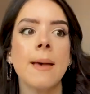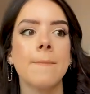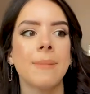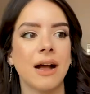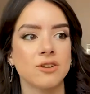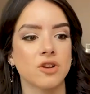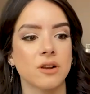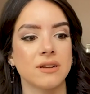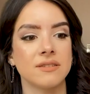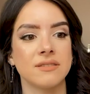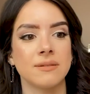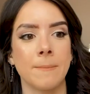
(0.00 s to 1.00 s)

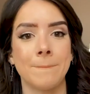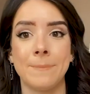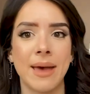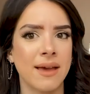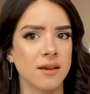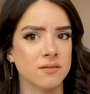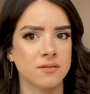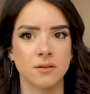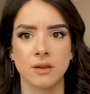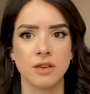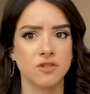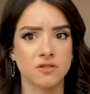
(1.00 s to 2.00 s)
Patroclus begs,
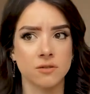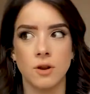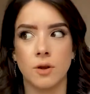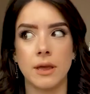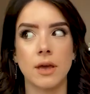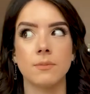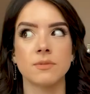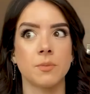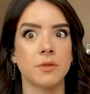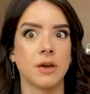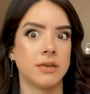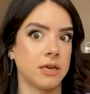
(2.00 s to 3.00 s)
he just, you know, he comes up with
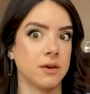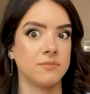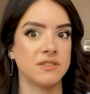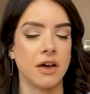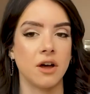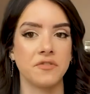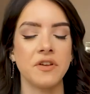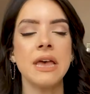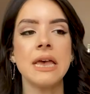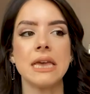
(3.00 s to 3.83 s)
the idea himself.